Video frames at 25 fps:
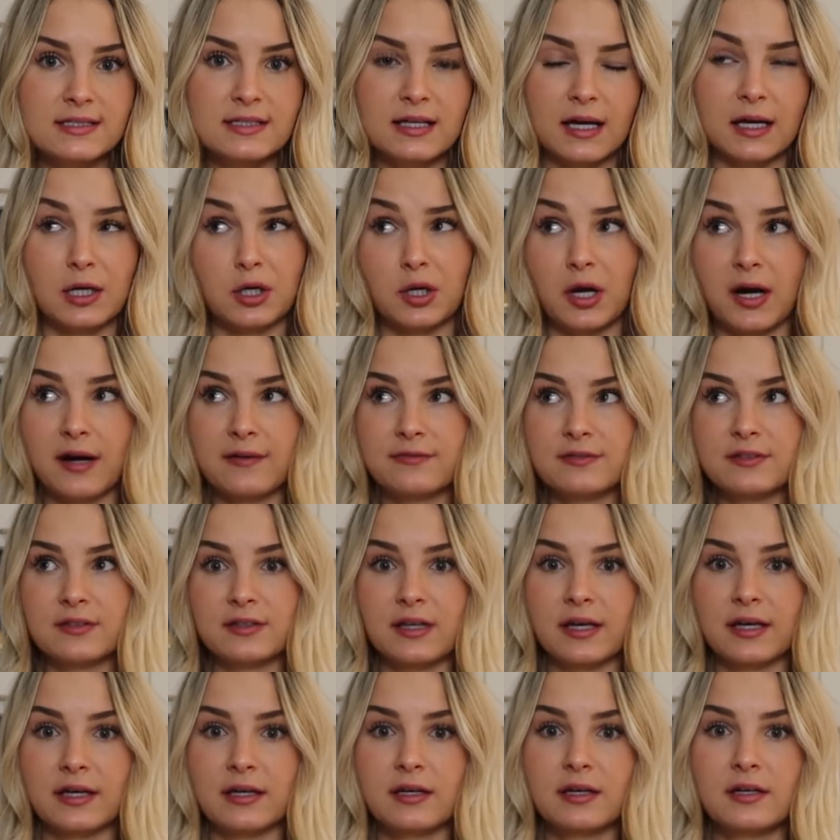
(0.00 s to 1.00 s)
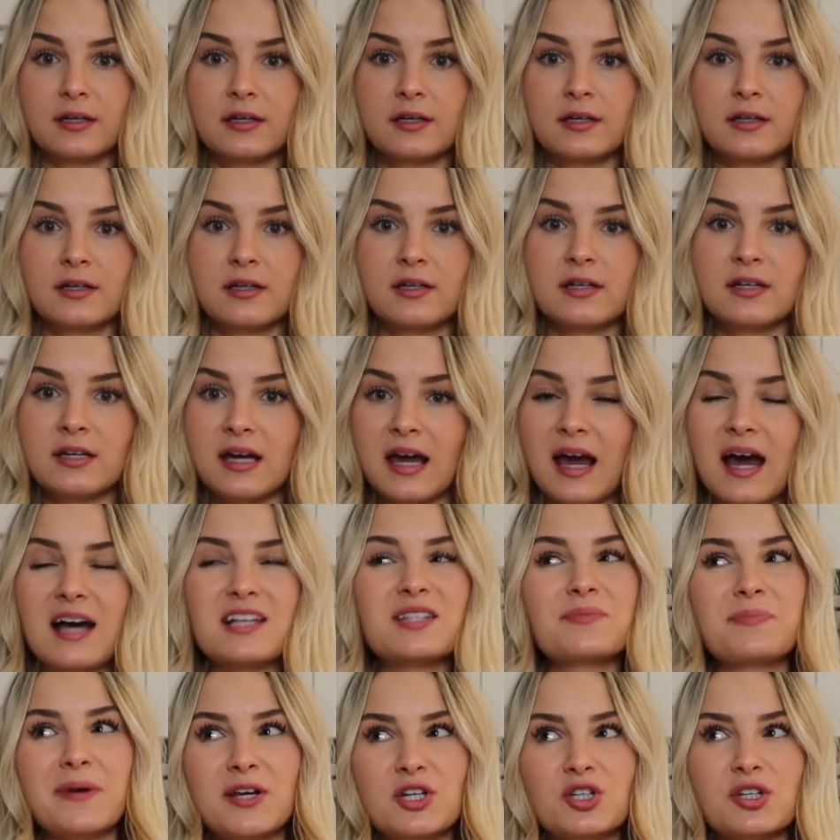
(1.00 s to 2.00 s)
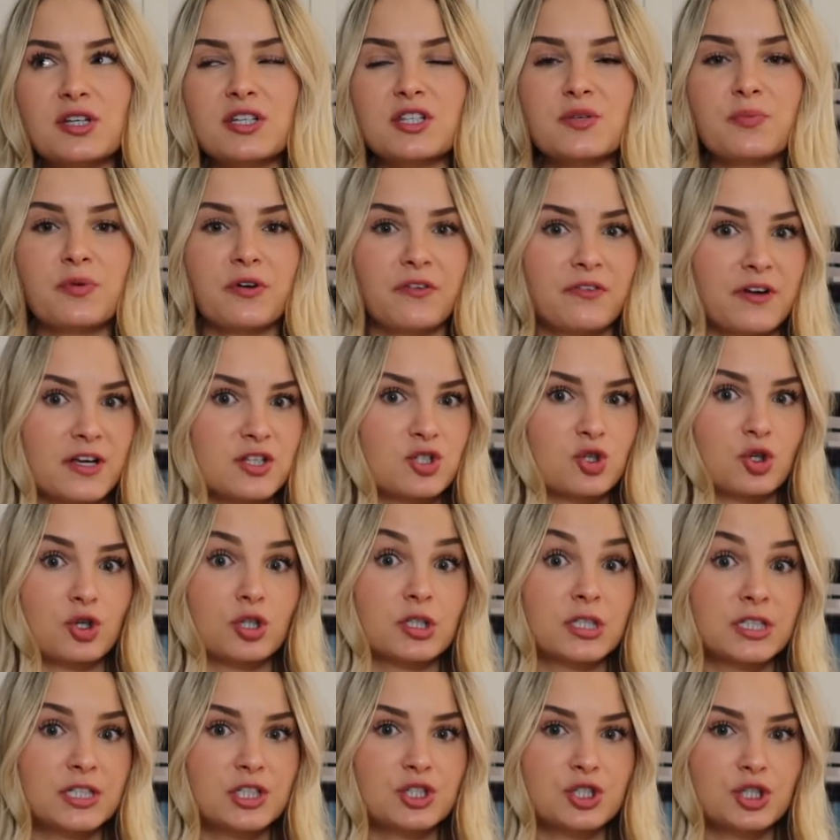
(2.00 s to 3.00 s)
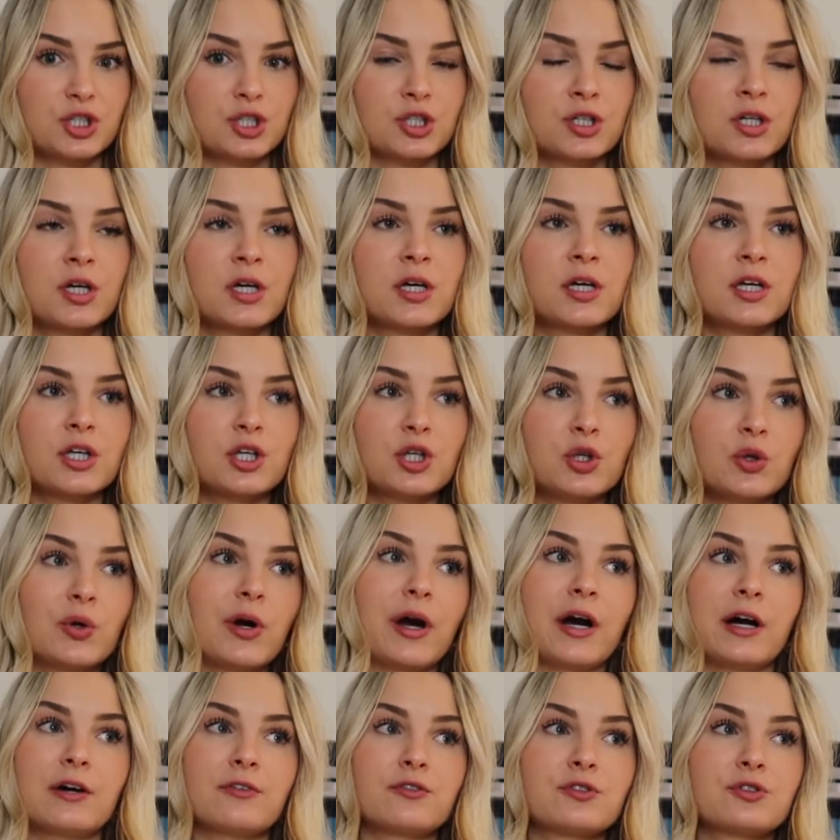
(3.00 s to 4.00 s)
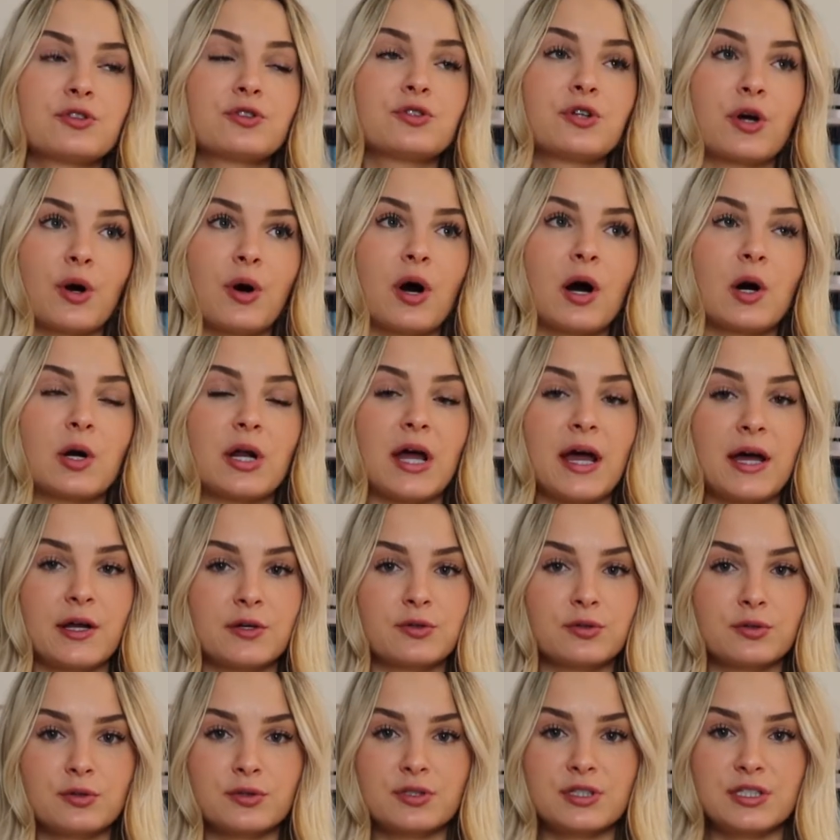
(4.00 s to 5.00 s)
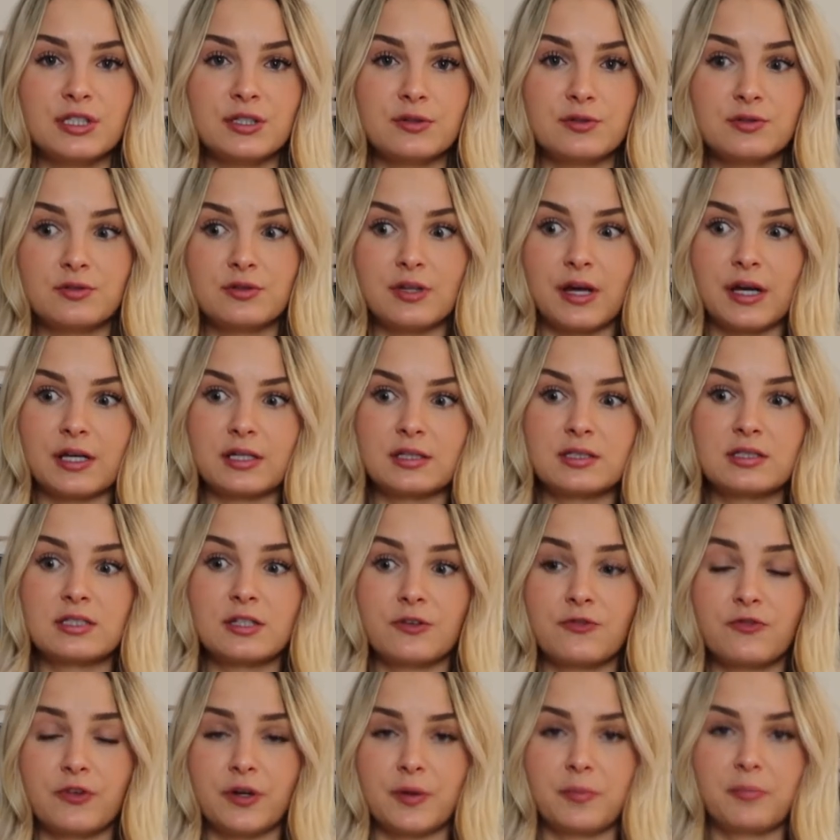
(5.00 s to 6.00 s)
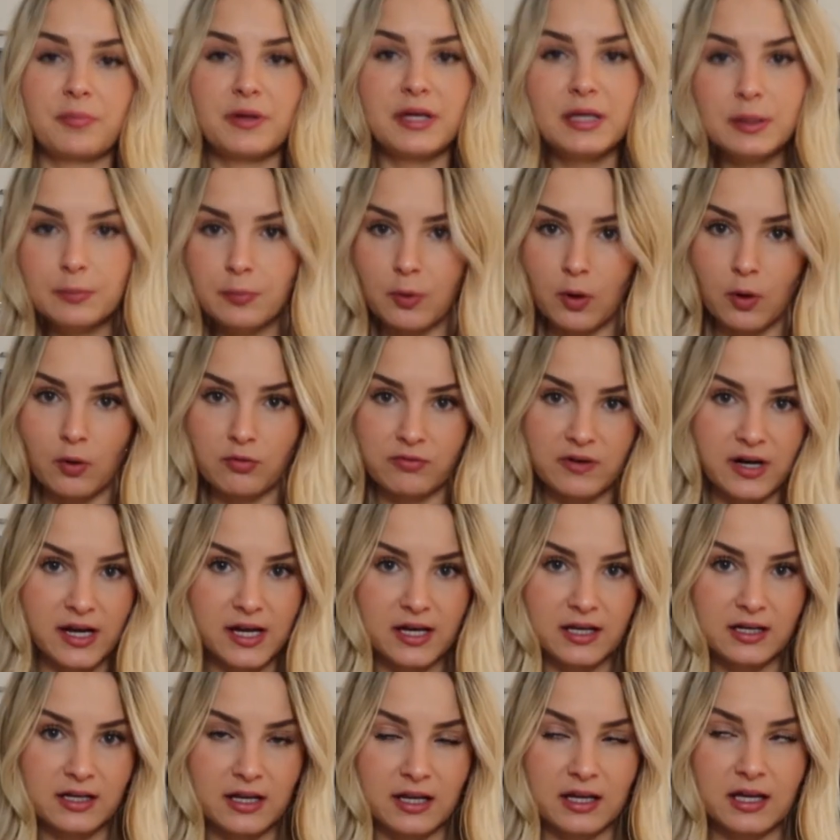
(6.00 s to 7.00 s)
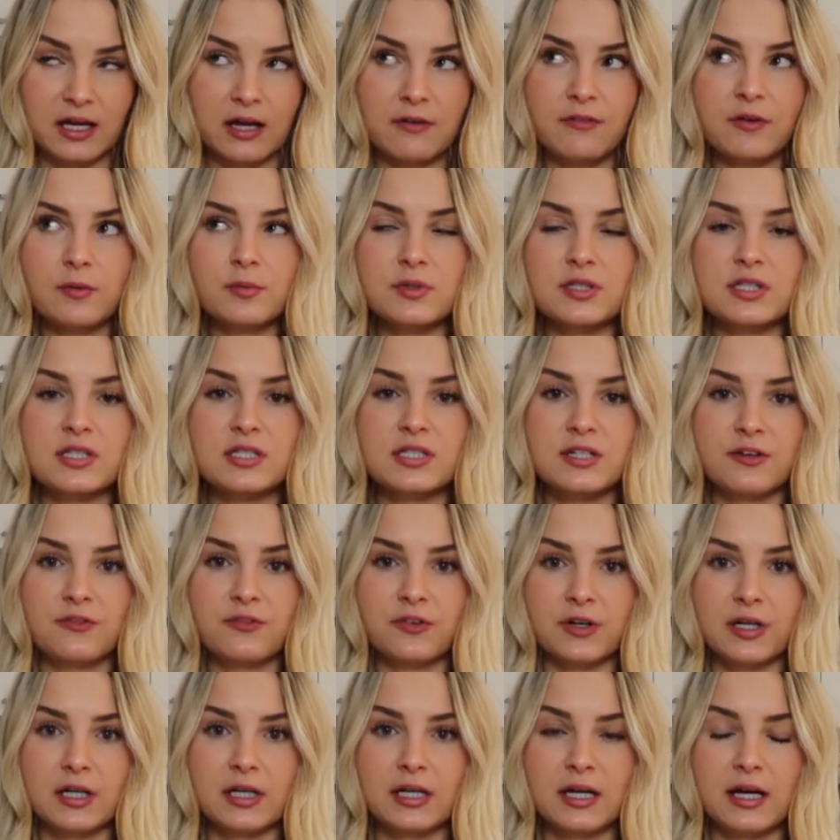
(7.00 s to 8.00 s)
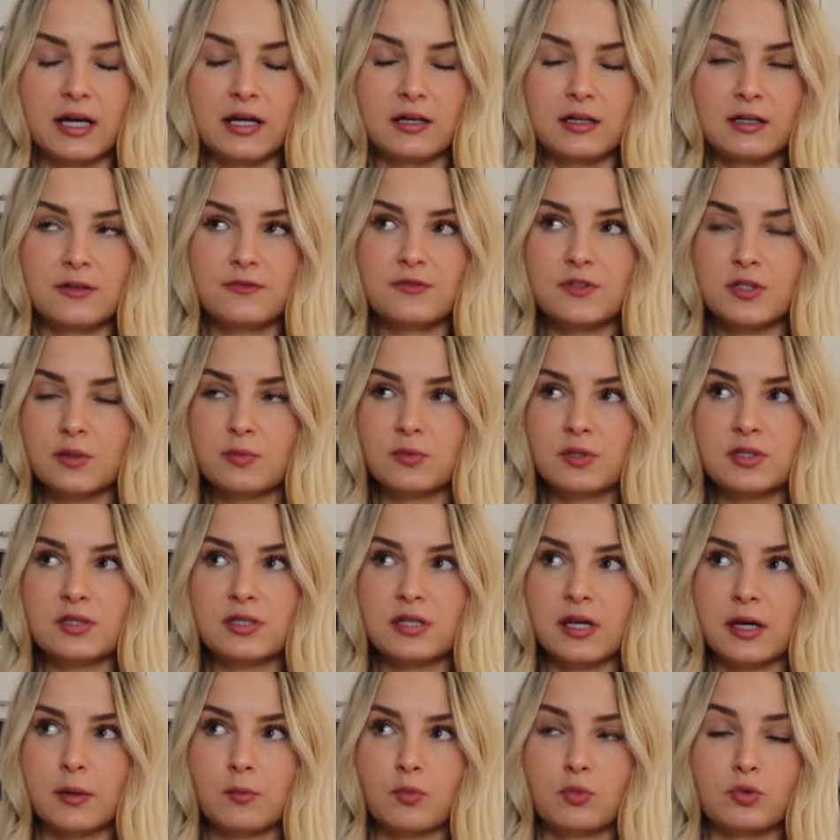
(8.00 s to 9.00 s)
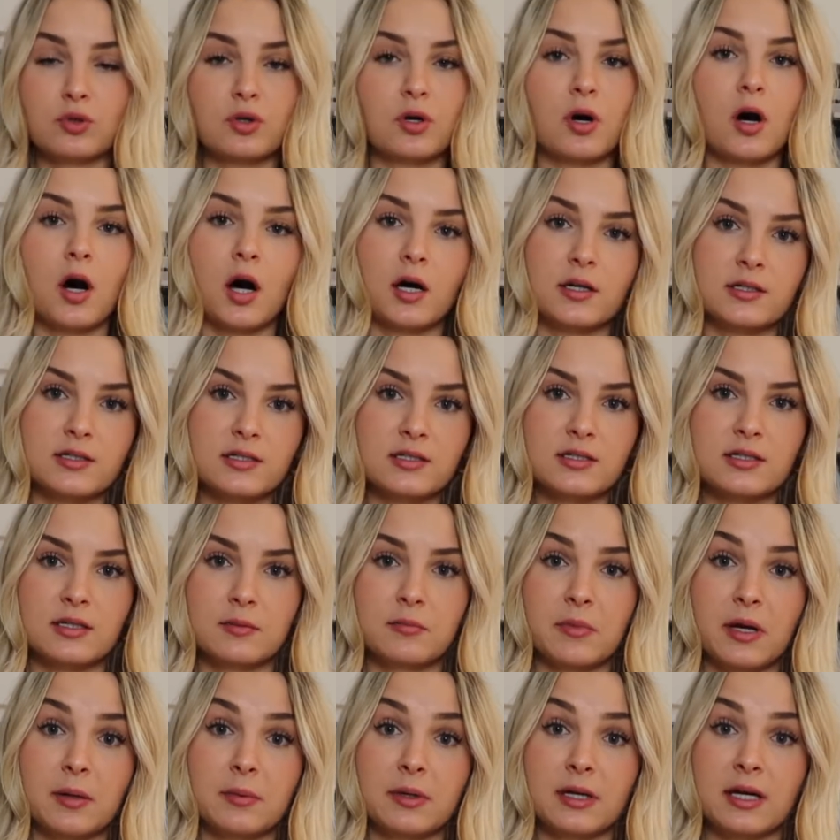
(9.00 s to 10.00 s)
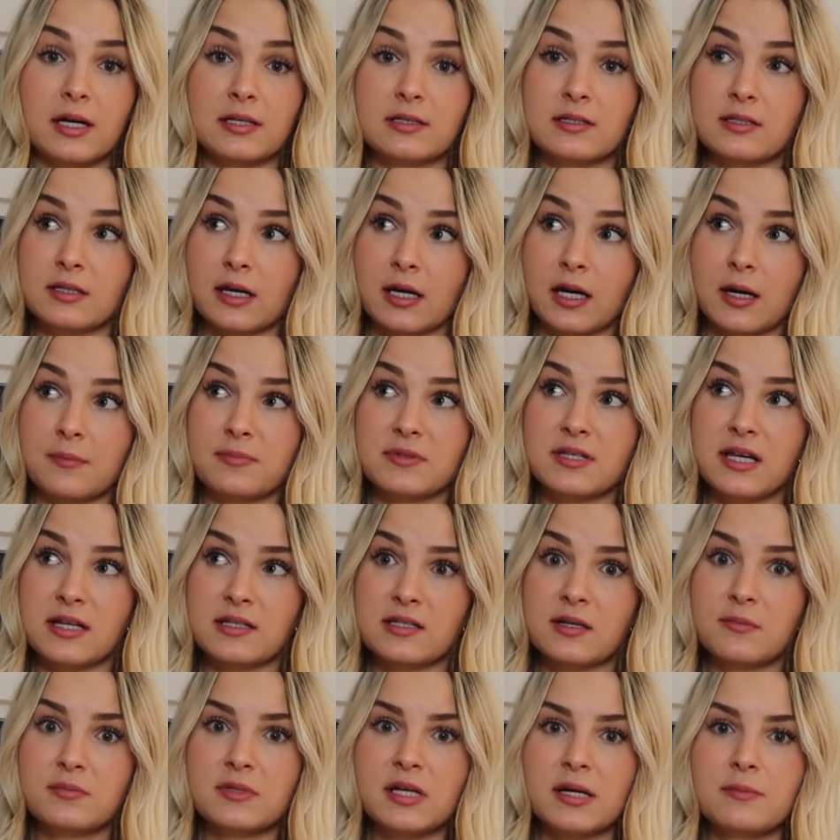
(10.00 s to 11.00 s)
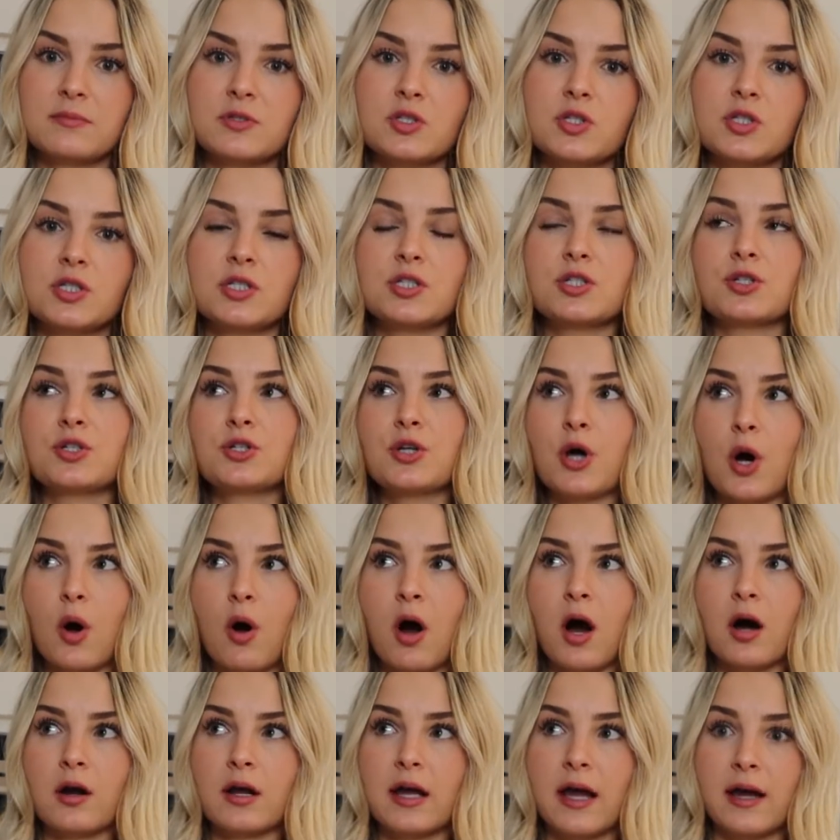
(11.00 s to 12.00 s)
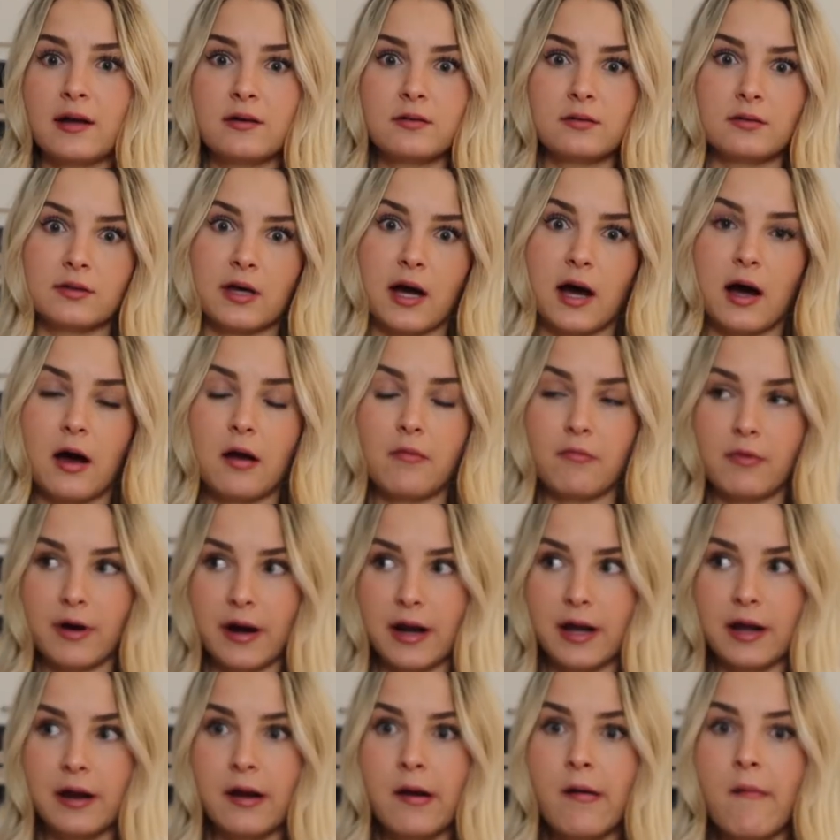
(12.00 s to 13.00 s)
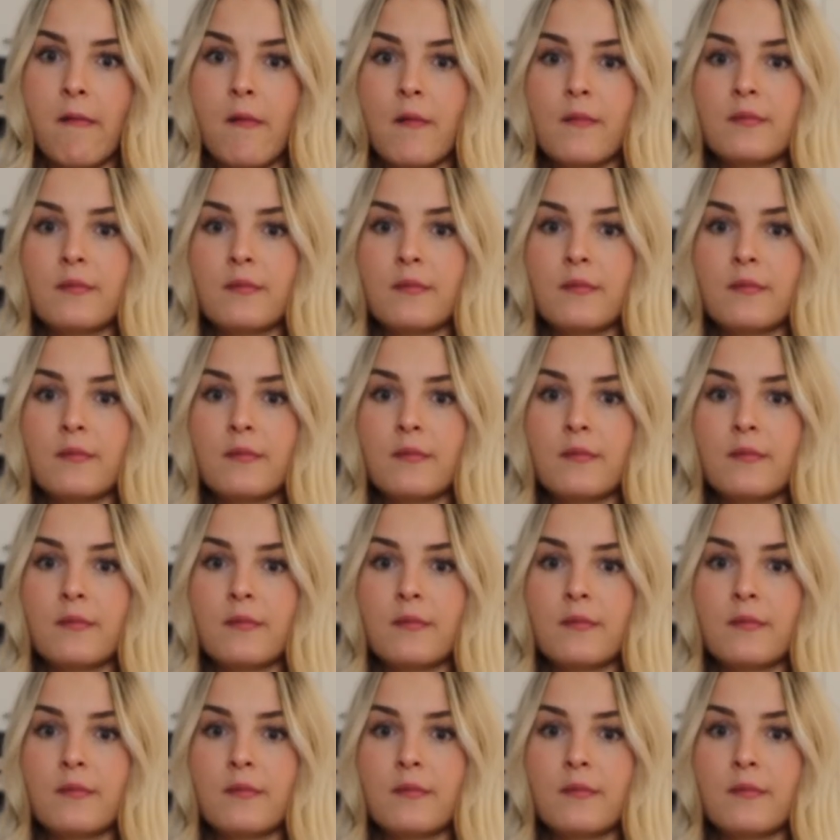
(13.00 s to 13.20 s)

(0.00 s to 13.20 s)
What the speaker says: Like you have to like, especially as a professor or teacher, you have to know how to handle like different people, right? Like everyone's different, and if someone's like more honest and maybe gets like upset sometimes, you need to know how to handle that, right?